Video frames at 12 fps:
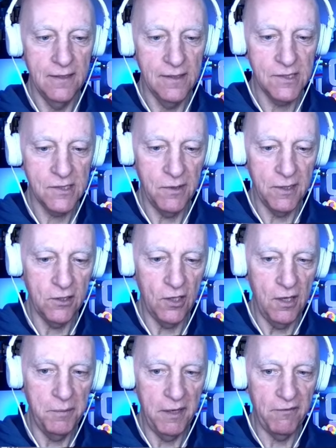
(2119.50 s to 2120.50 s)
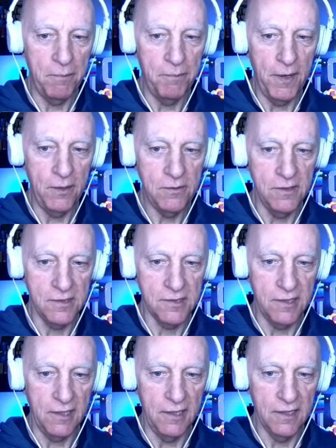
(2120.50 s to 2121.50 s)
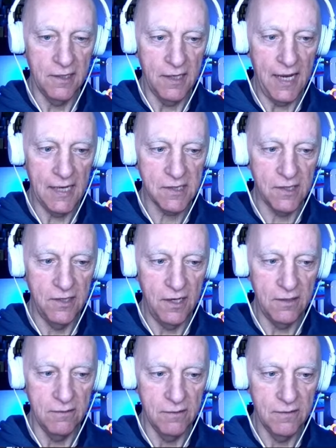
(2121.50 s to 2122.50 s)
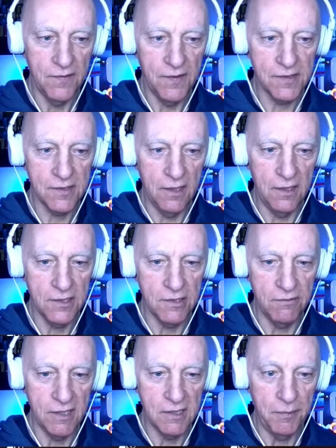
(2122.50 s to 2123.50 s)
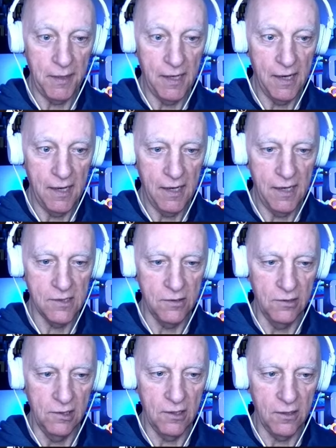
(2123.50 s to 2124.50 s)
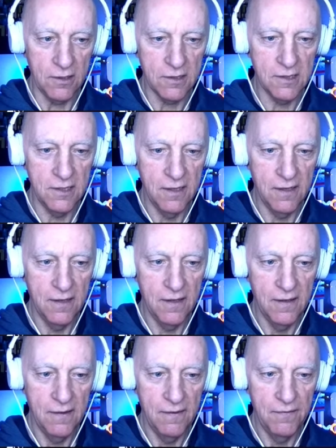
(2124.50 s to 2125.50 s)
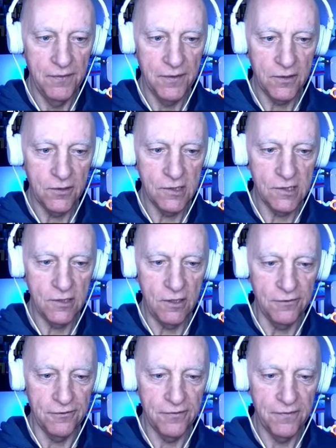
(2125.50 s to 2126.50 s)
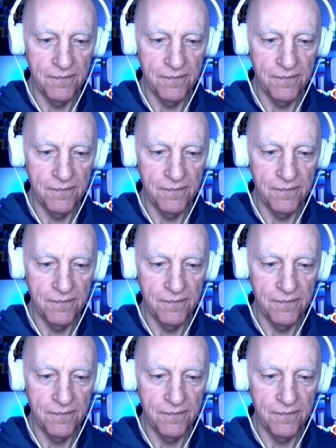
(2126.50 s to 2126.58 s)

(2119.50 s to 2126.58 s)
So I got a bit of a bonus there. Yes, I know. The silencer recipe is unlocked. Good stuff.